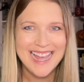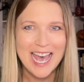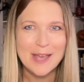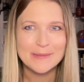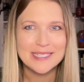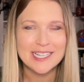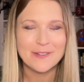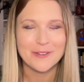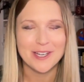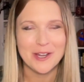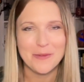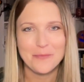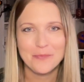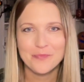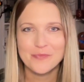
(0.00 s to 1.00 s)
I'm
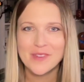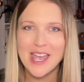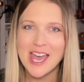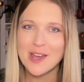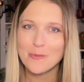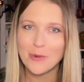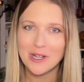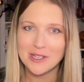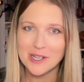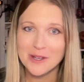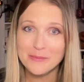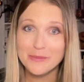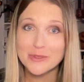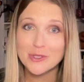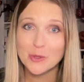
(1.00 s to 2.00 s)
Stephanie, and
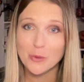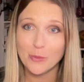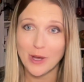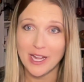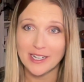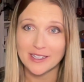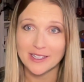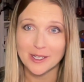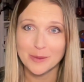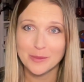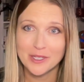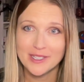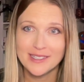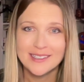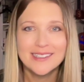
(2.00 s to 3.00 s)
welcome to Wine Club.
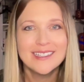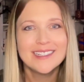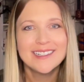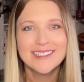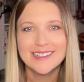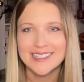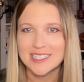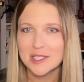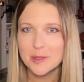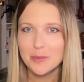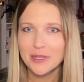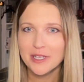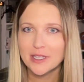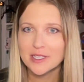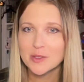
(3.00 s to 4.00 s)
This is the
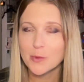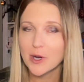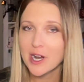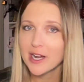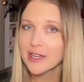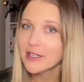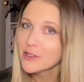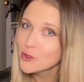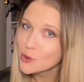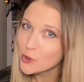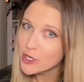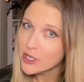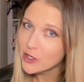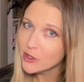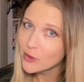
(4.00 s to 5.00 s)
playlist where I
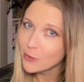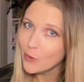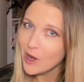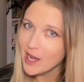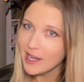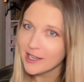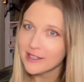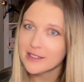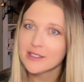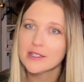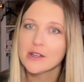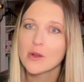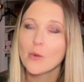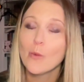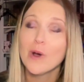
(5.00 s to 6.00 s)
drink good wine
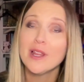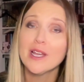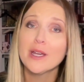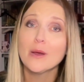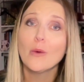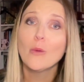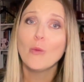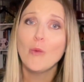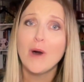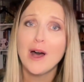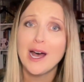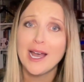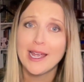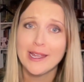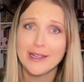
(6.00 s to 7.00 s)
while I
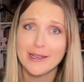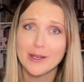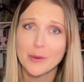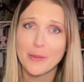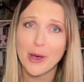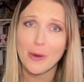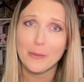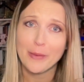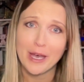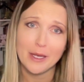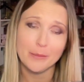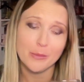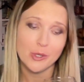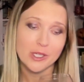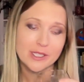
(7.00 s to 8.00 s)
whine about
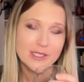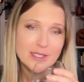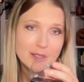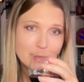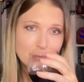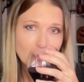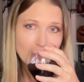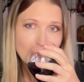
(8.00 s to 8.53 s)
bad books.